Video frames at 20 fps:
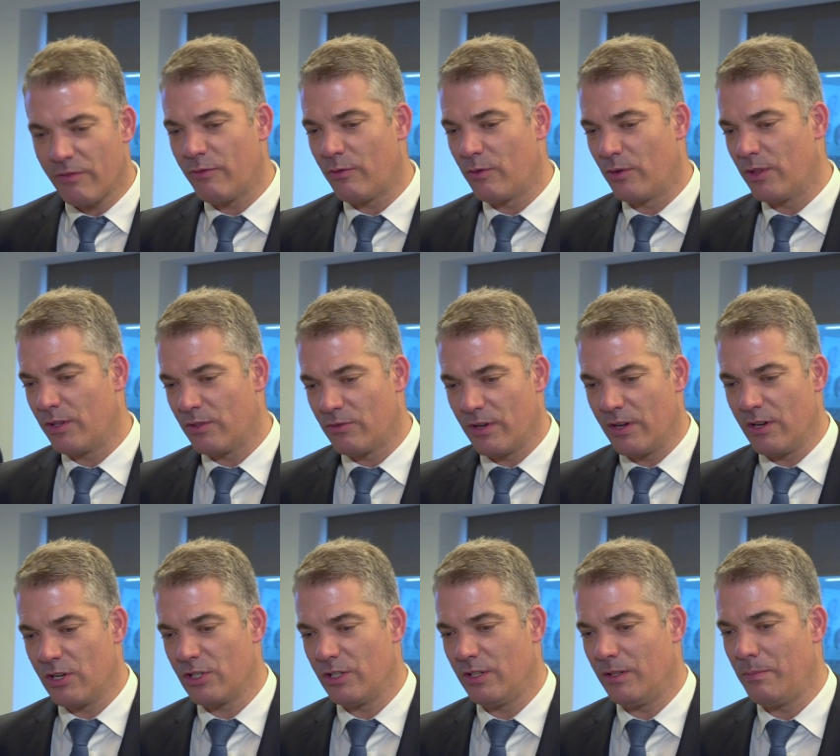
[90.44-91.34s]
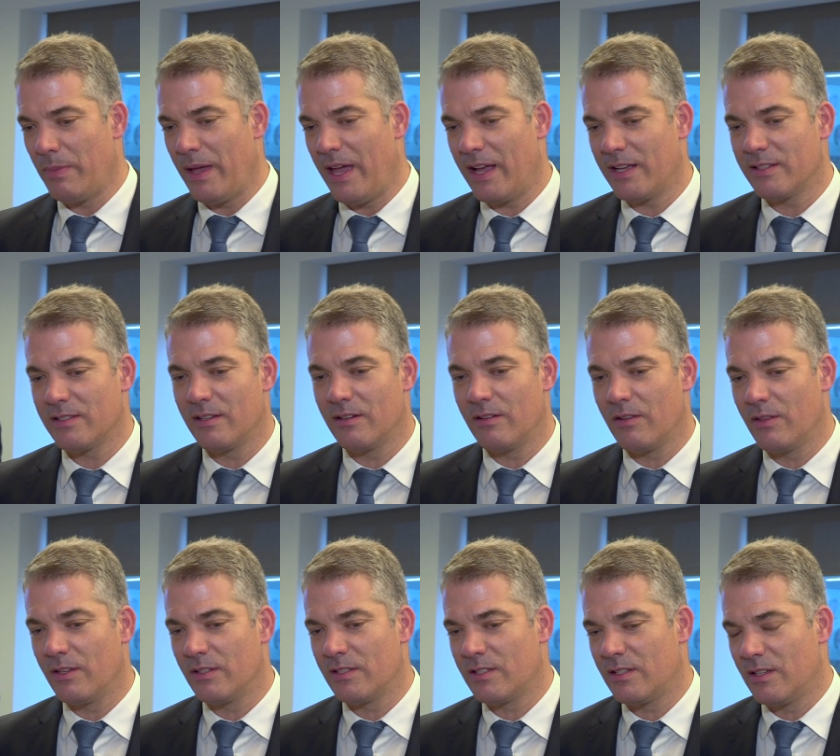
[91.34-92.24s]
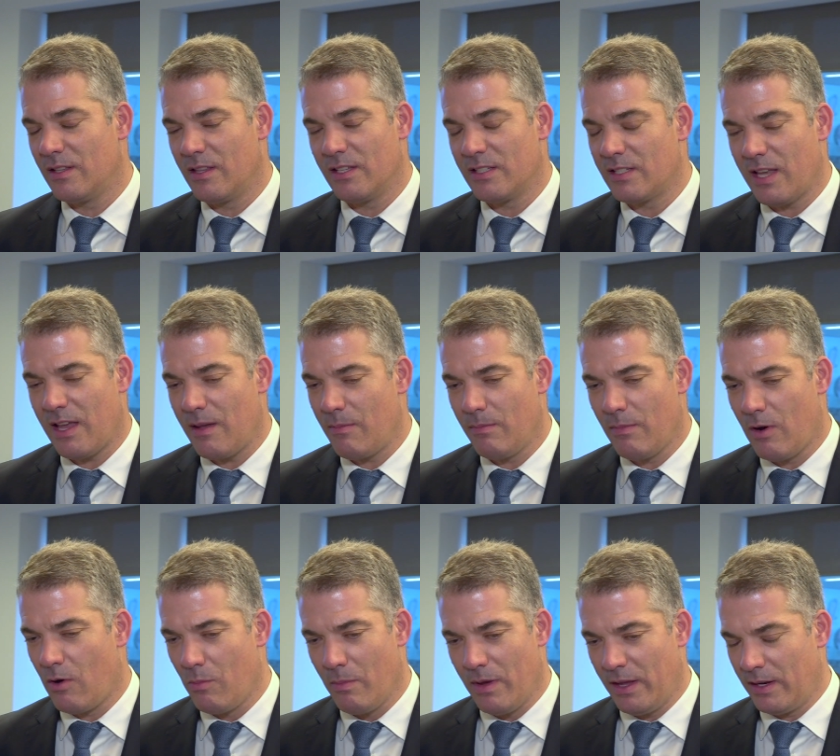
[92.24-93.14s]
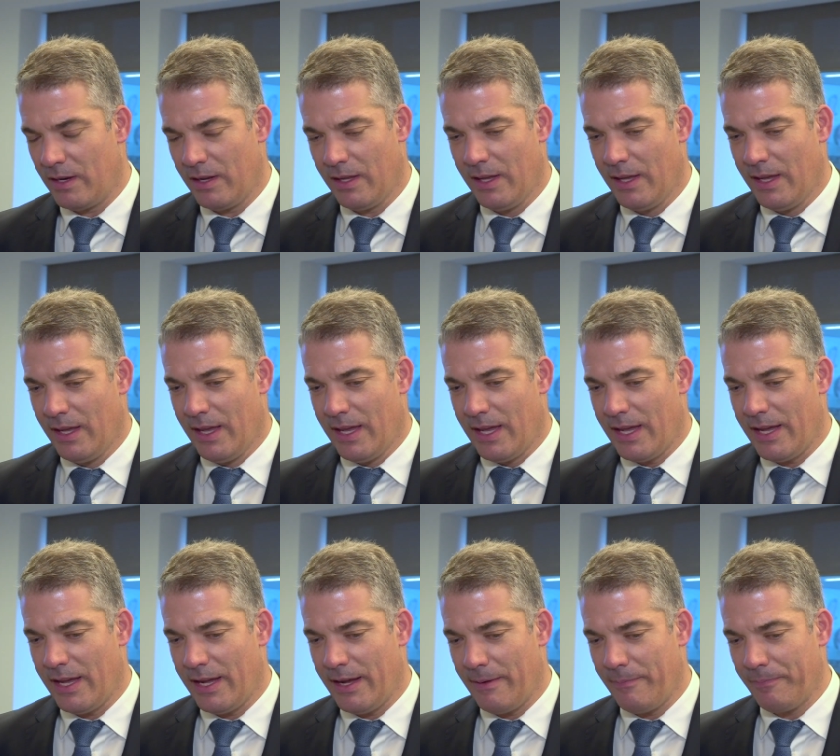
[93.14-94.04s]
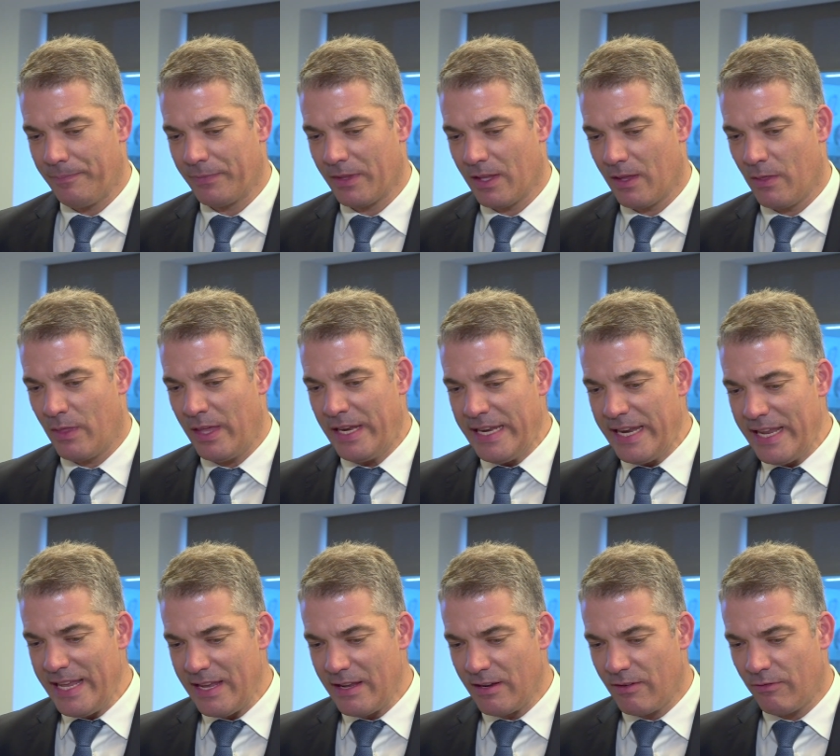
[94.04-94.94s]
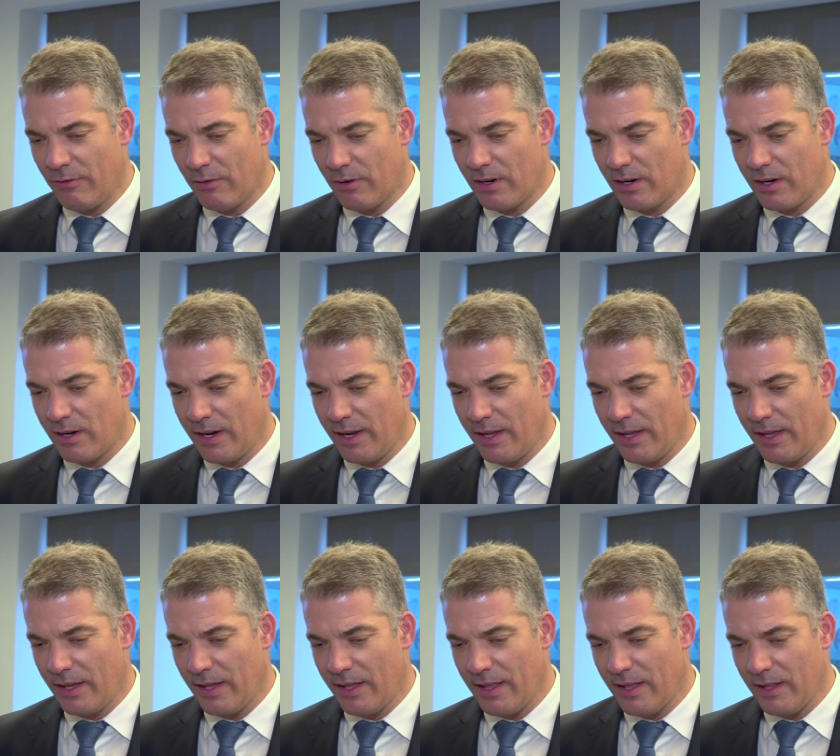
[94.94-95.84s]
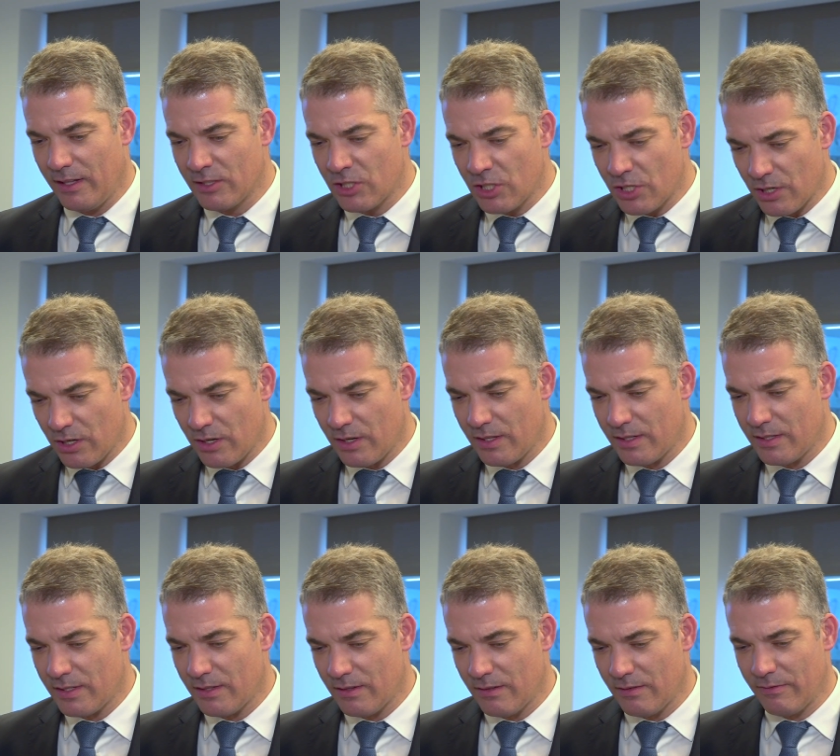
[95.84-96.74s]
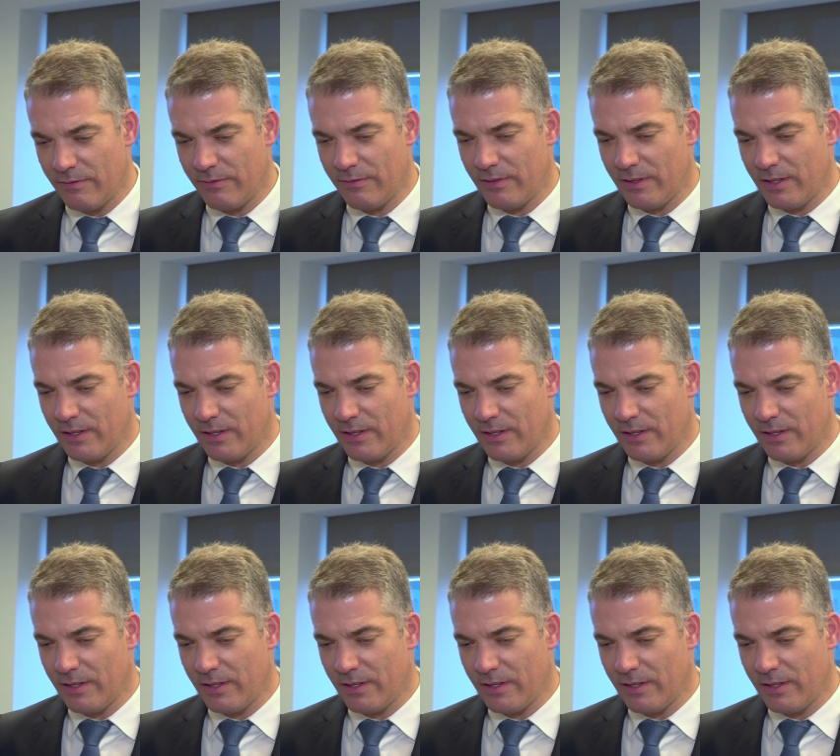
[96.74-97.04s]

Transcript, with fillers: for the traditional banks, and in the same moment. The need for an alternative